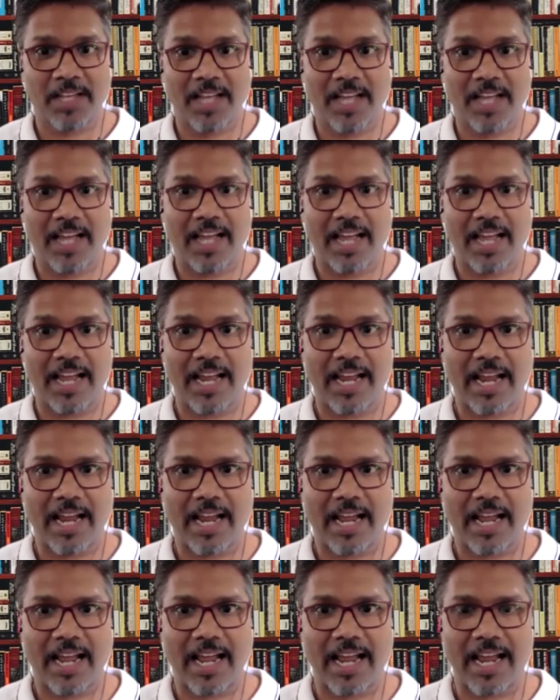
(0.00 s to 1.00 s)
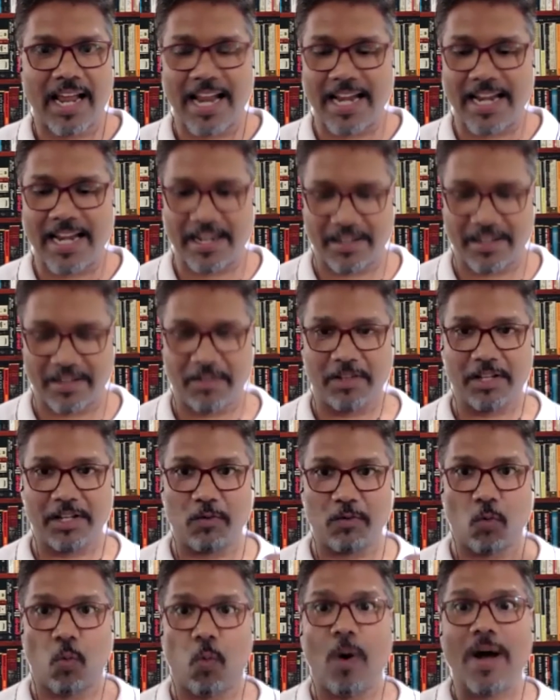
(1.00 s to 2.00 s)
and
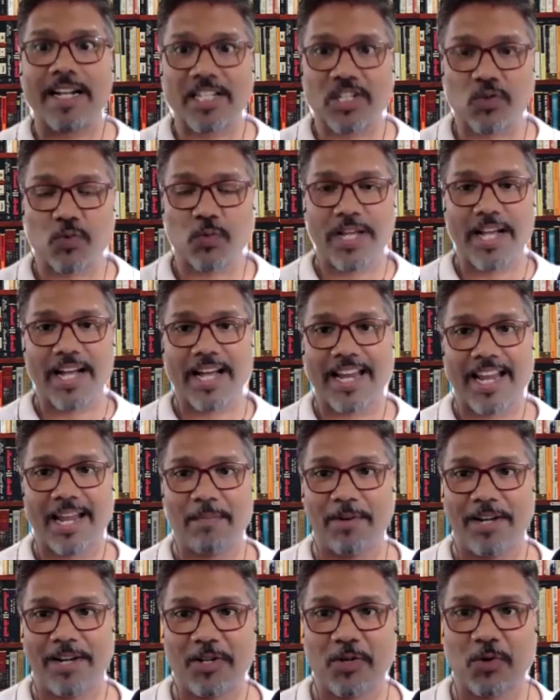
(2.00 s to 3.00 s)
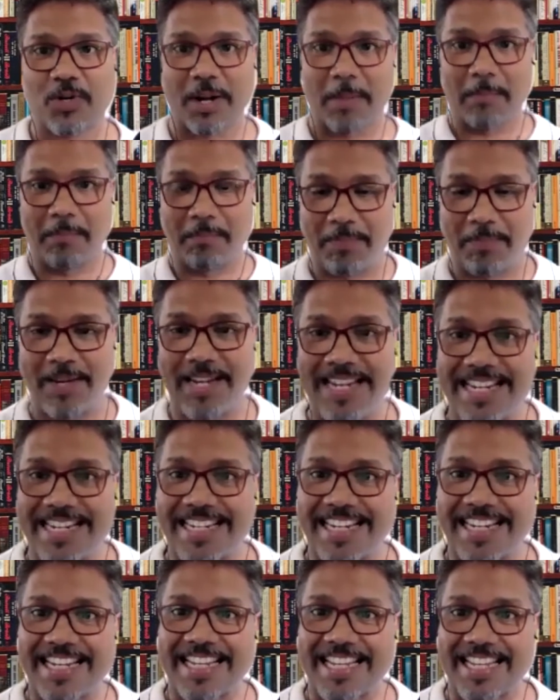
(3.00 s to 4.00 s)
once we are able to
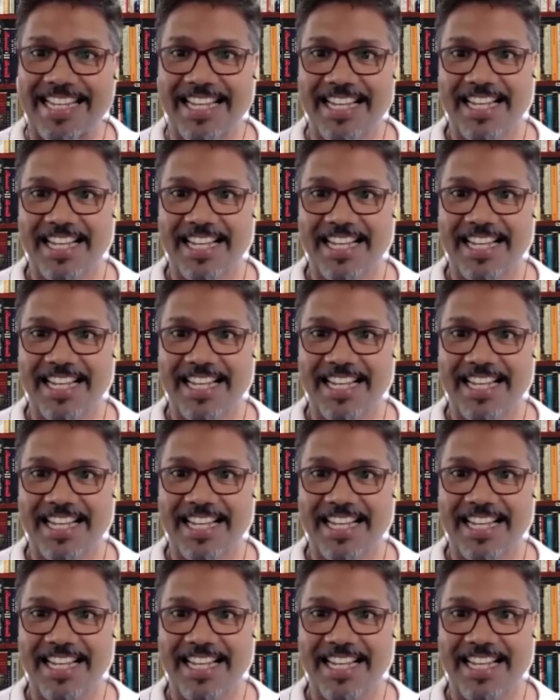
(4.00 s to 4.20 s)
completely